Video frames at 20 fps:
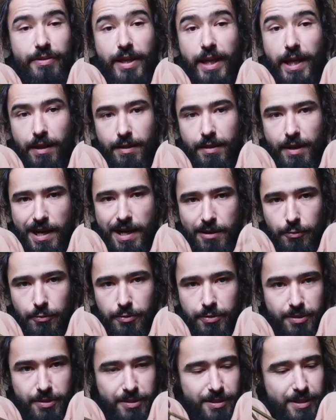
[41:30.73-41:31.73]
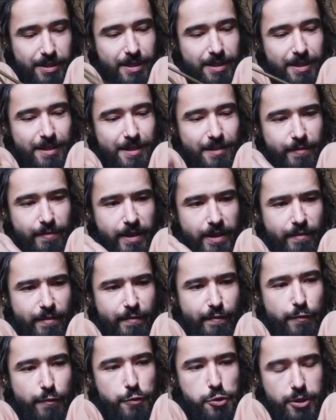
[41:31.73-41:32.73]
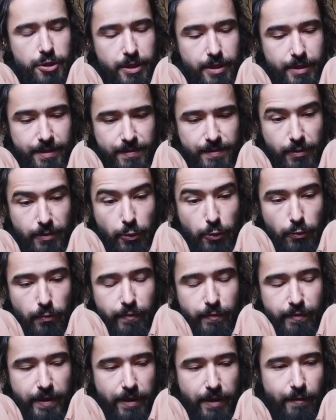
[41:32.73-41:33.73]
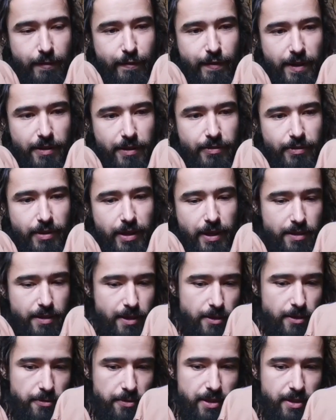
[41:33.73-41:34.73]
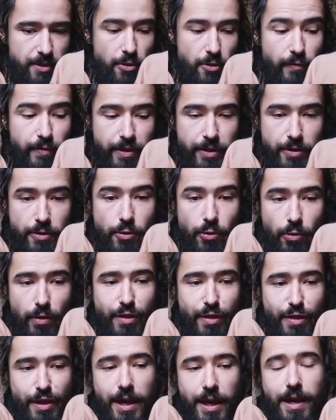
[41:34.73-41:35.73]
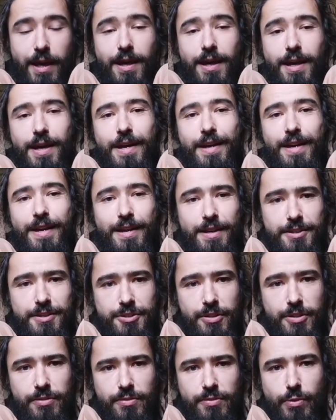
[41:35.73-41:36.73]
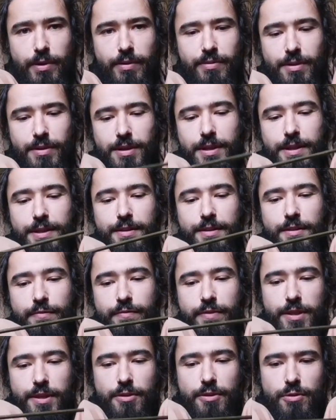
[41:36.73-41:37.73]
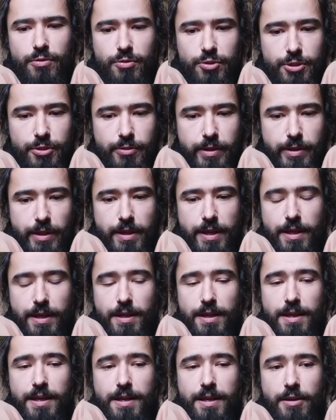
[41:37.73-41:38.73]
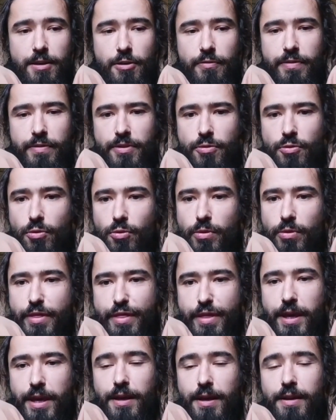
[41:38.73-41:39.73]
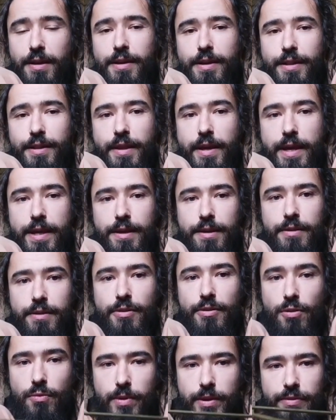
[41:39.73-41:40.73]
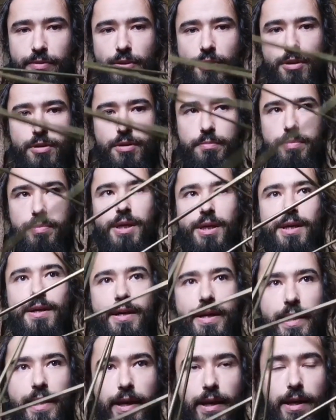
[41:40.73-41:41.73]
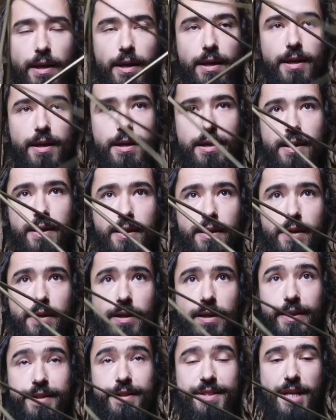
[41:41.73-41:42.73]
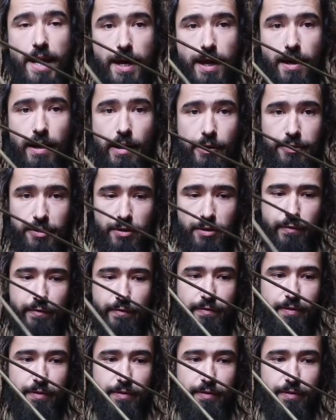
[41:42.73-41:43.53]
if I have four, it's two fingers taken out. And over the whole thing, I just recently did a video showing that, over the whole thing, in the end, it's always going to be a, a take out of a dozen fingers